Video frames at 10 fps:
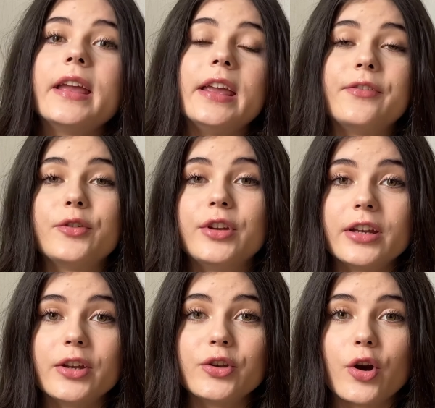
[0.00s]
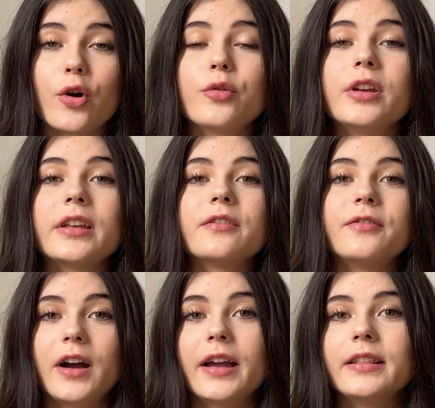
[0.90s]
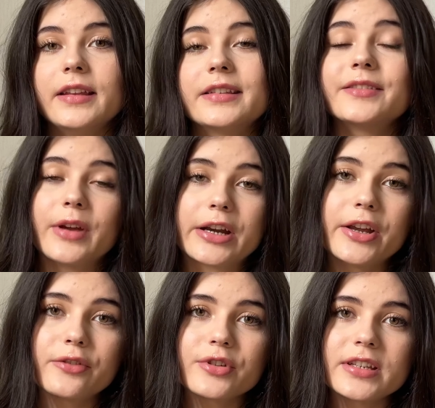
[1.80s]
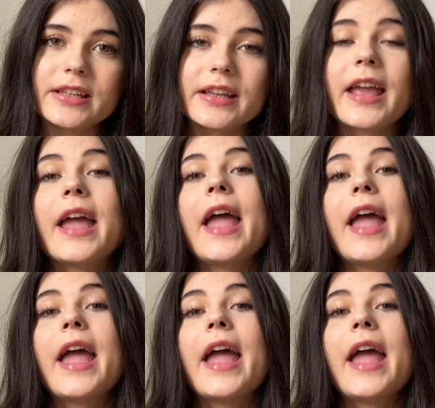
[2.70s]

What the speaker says: If you didn't know, you can find this very interesting